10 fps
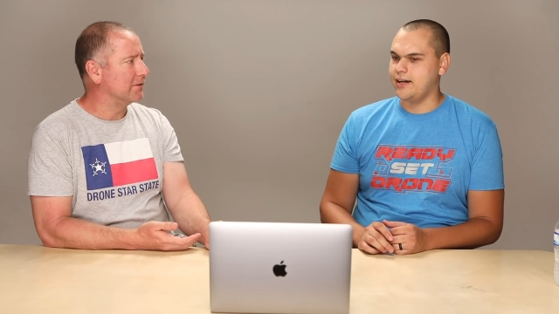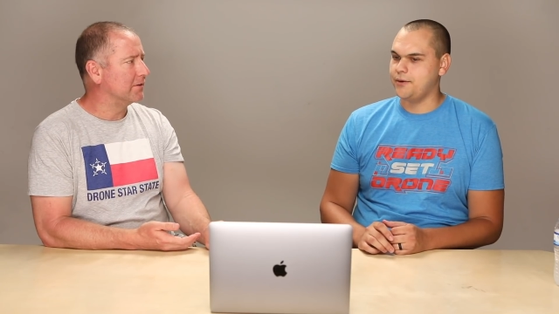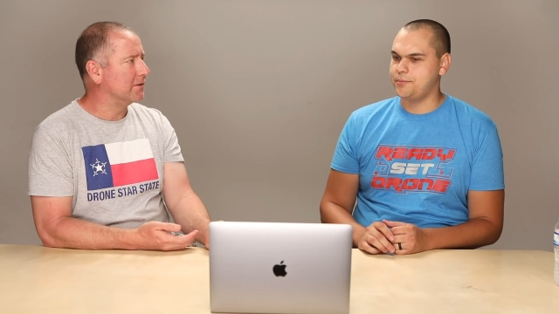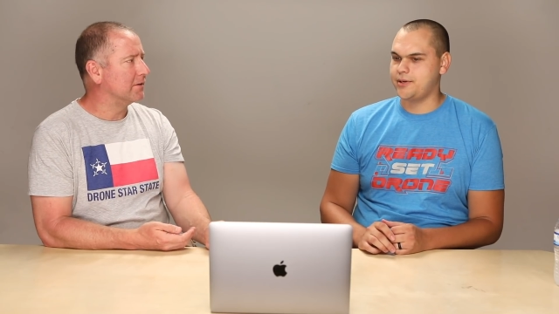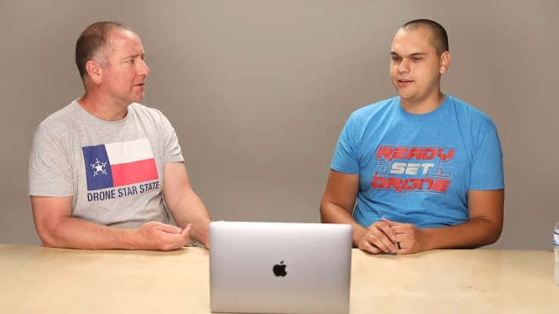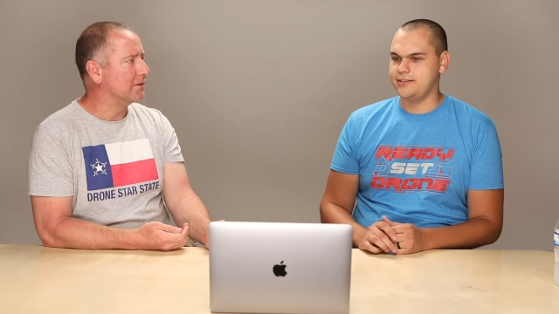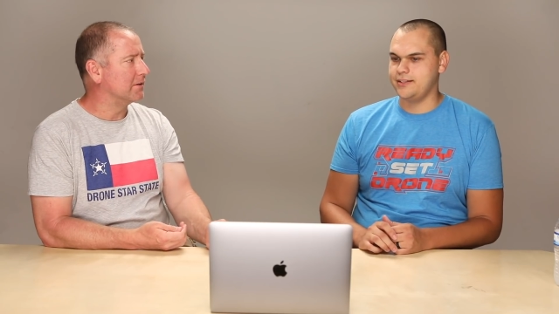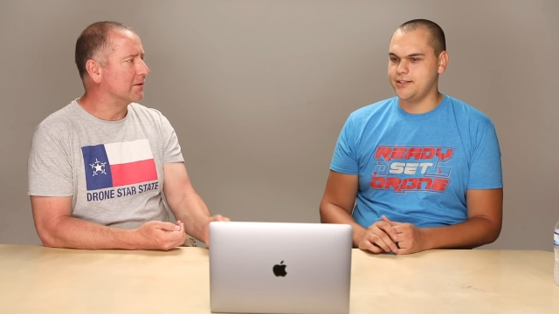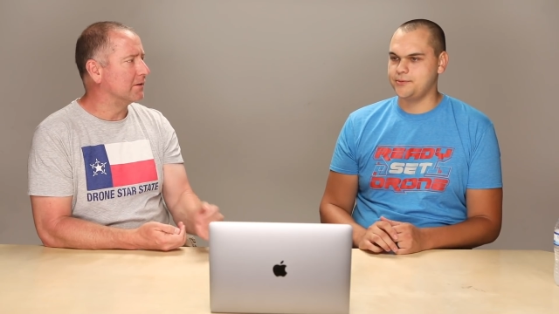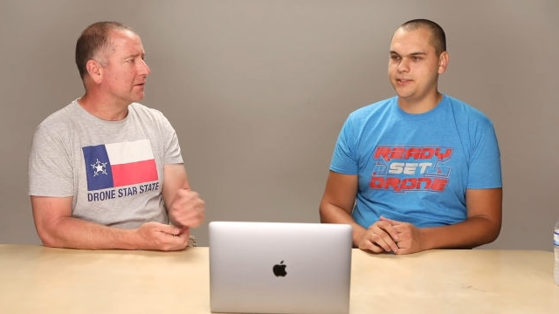Speaker 1: Yeah, I would probably
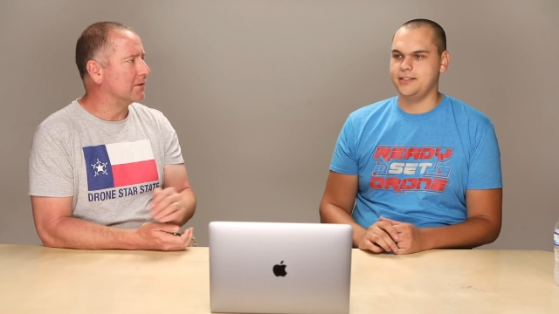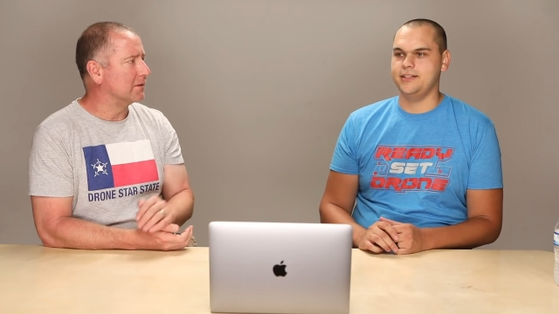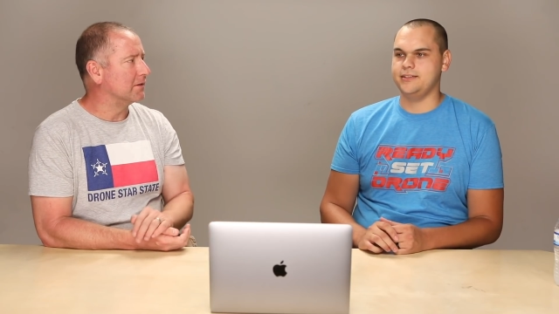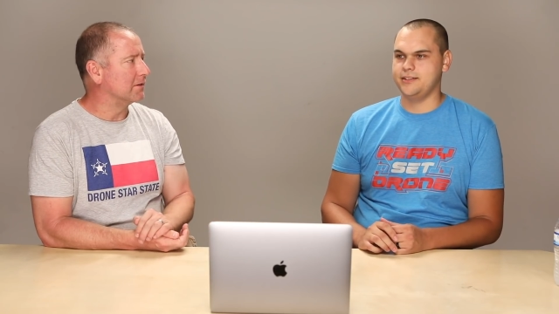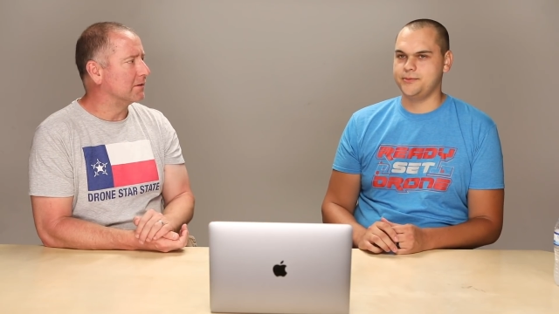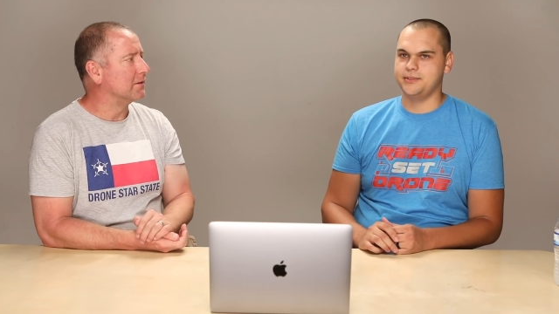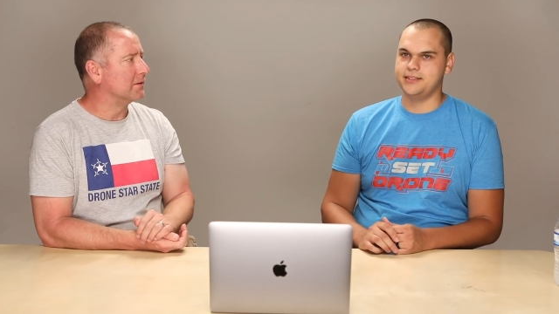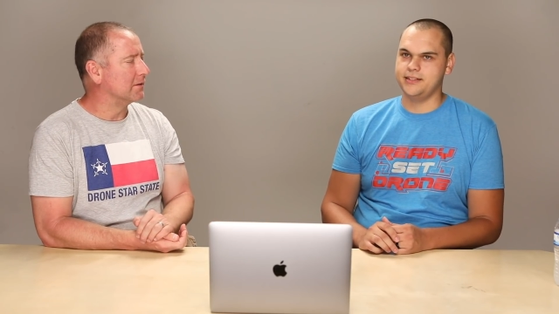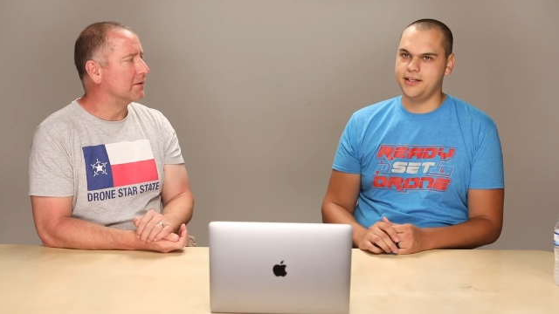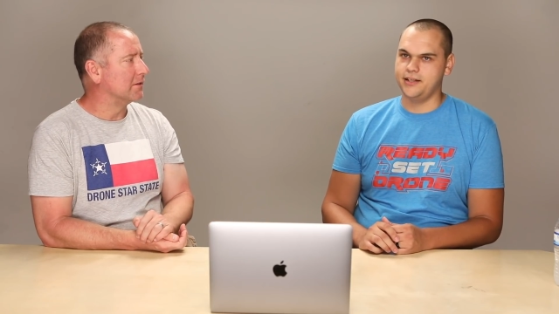say it's one of the easiest
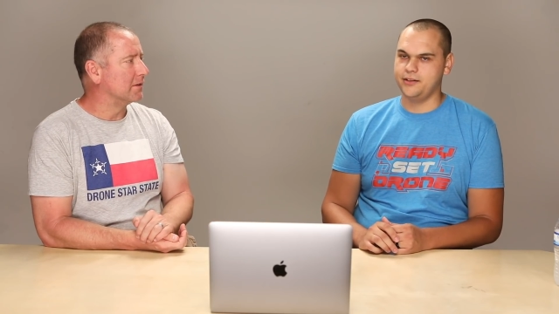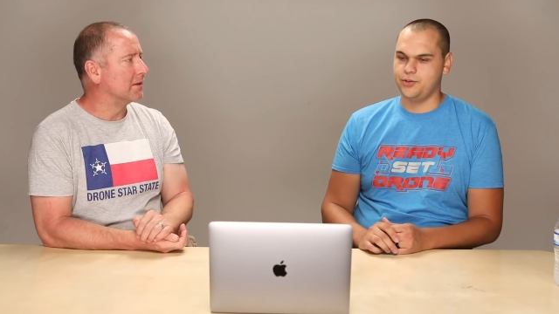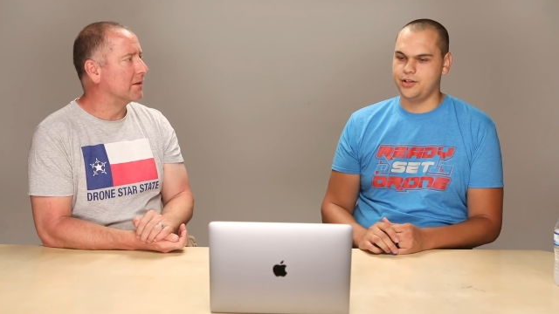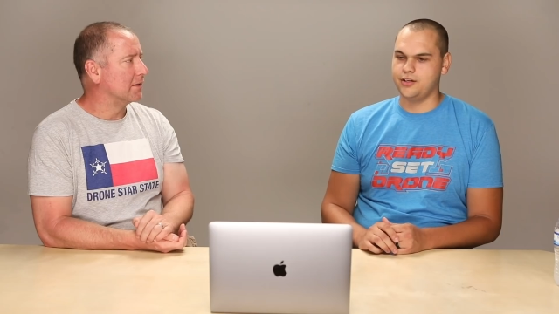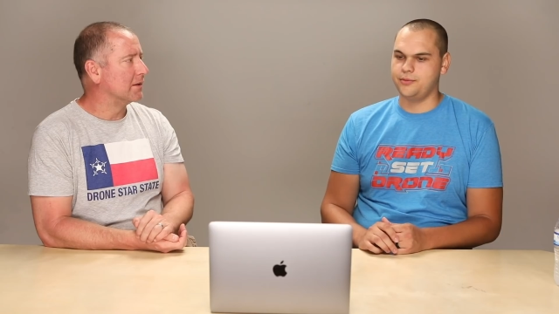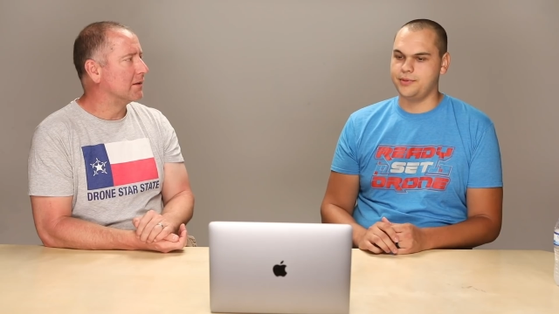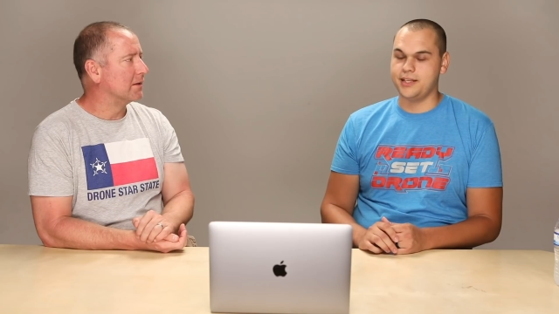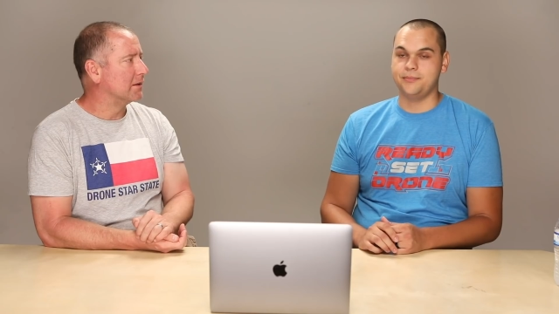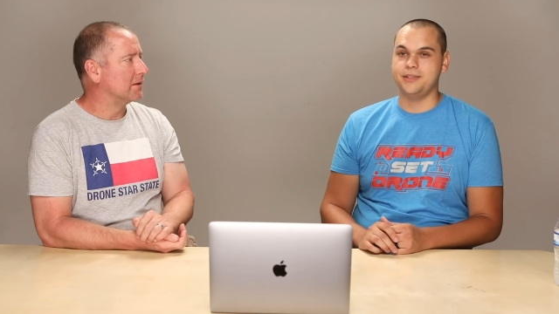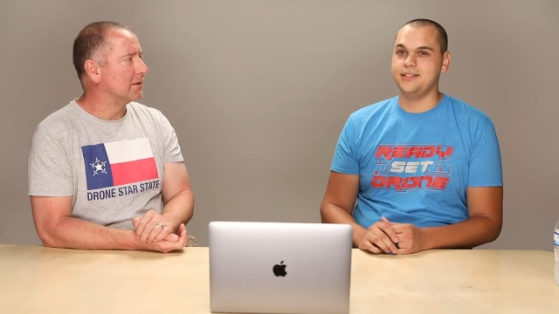ones to get. Uh, but
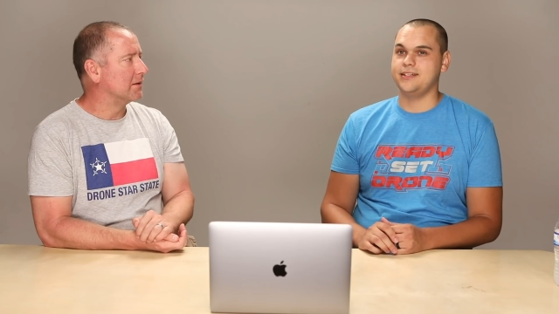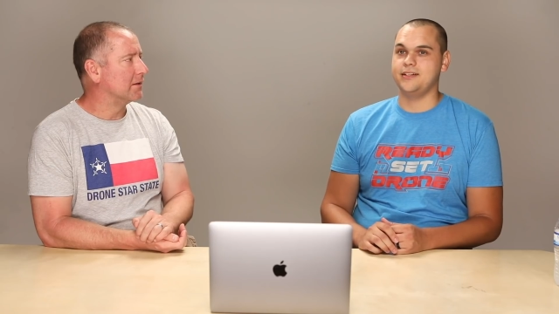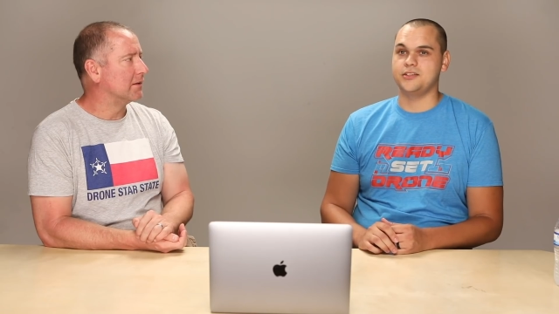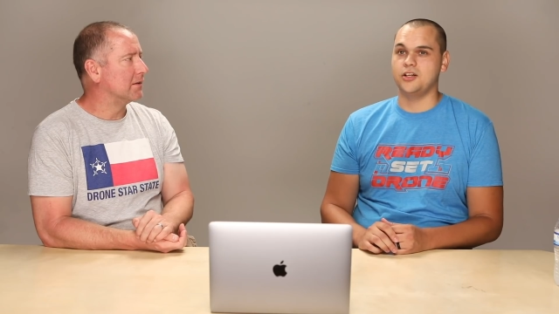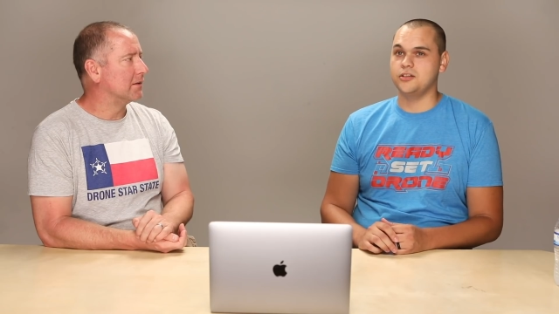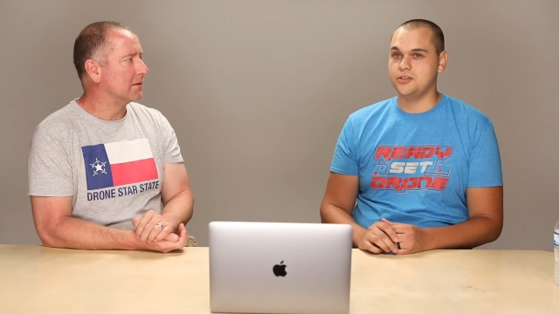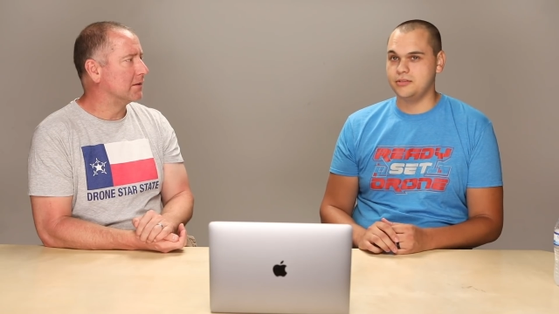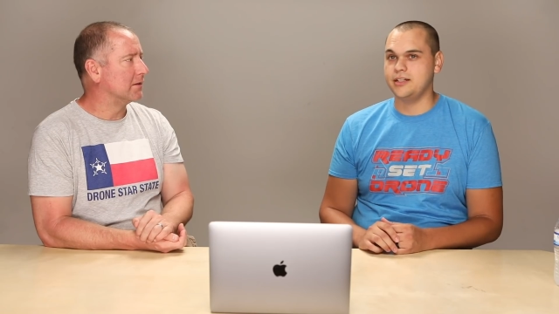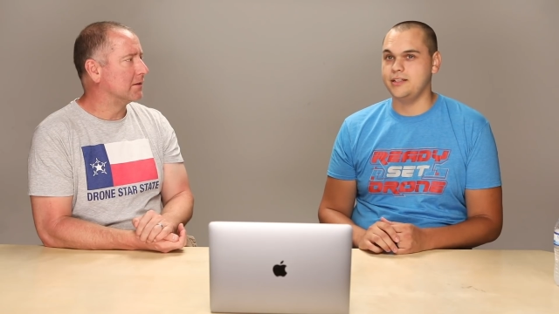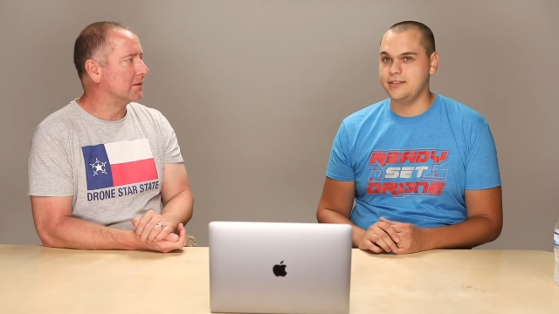that being said, it's also
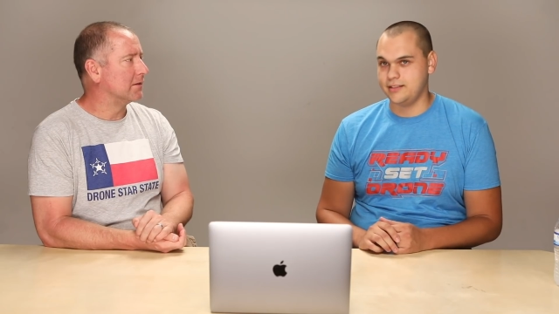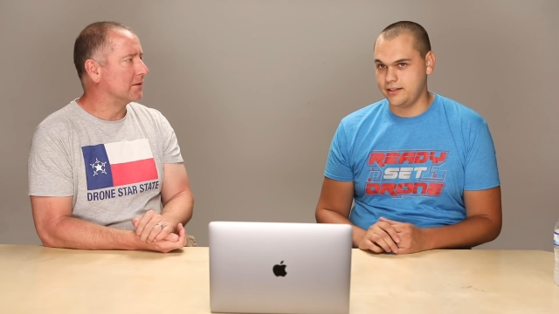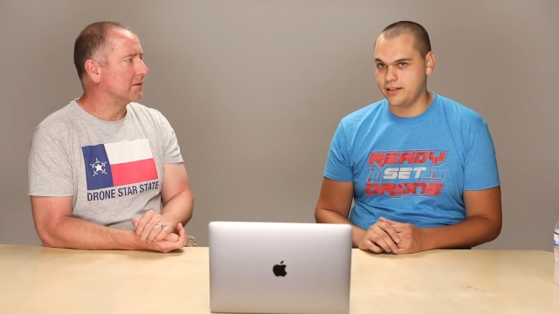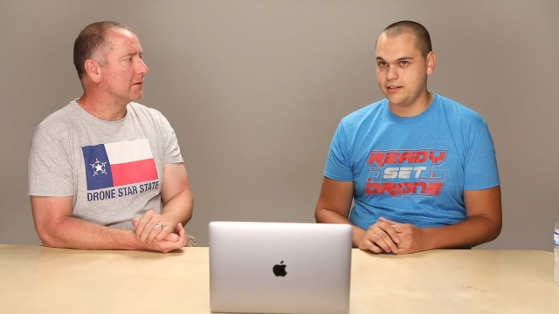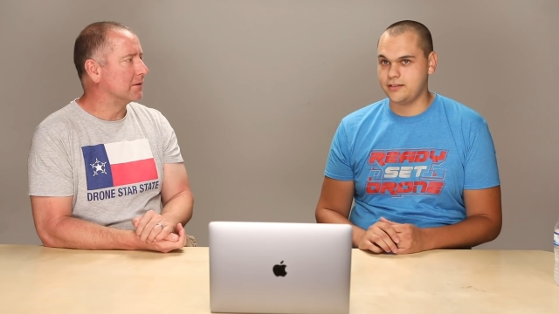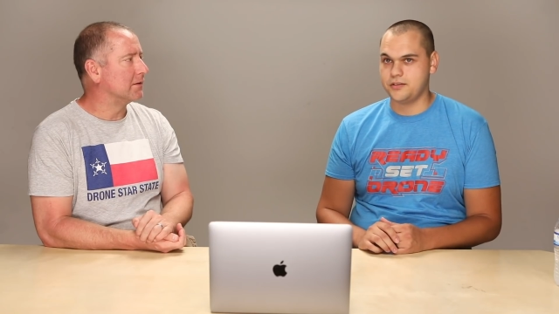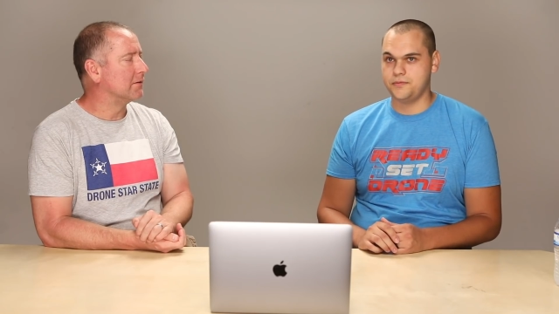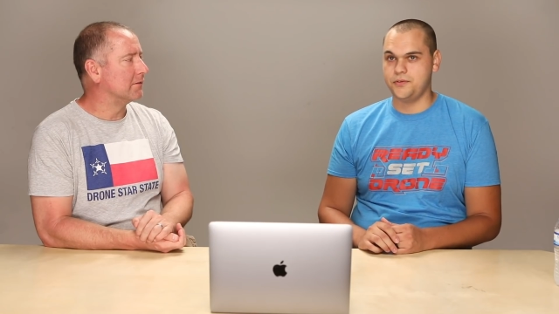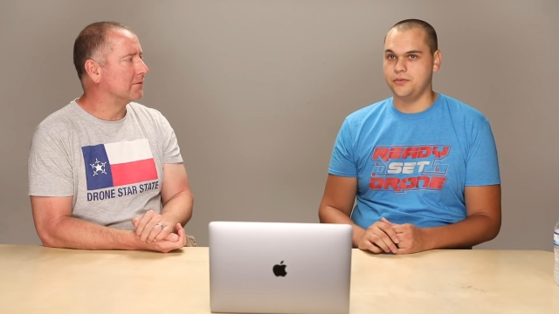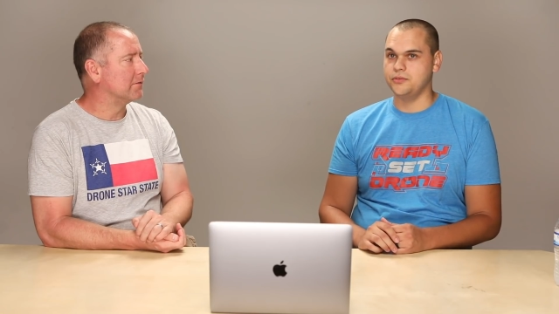not easy to get because
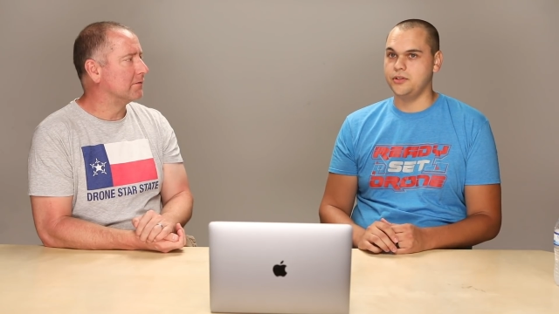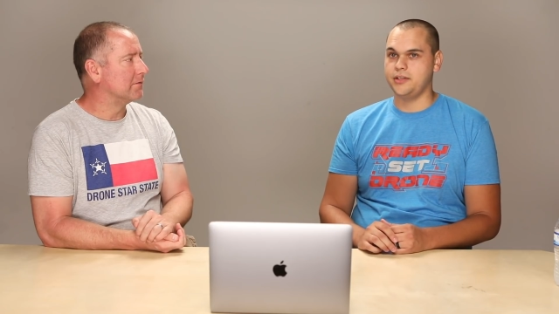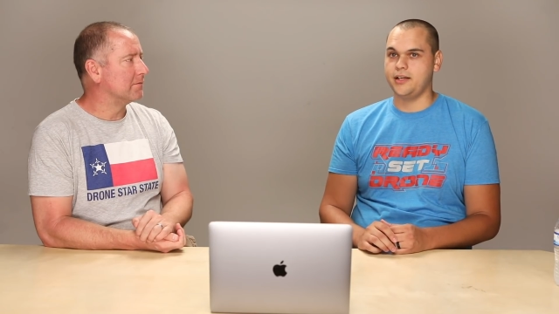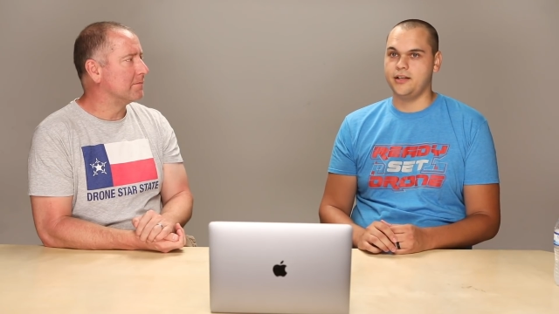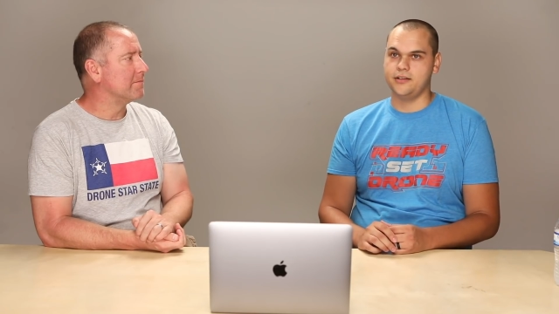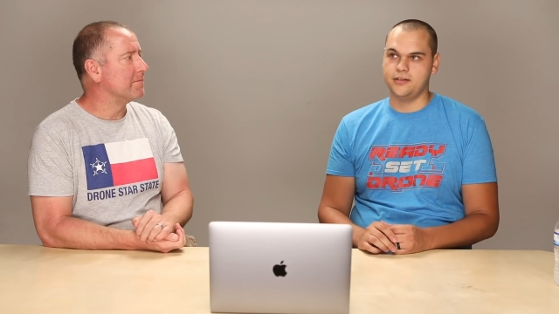if you look at